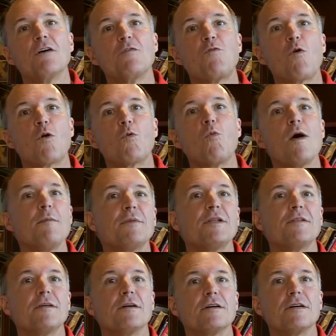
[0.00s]
for
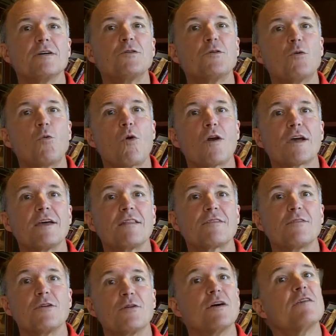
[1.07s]
women who are working
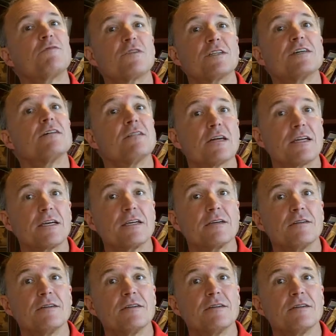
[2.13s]
through infertility,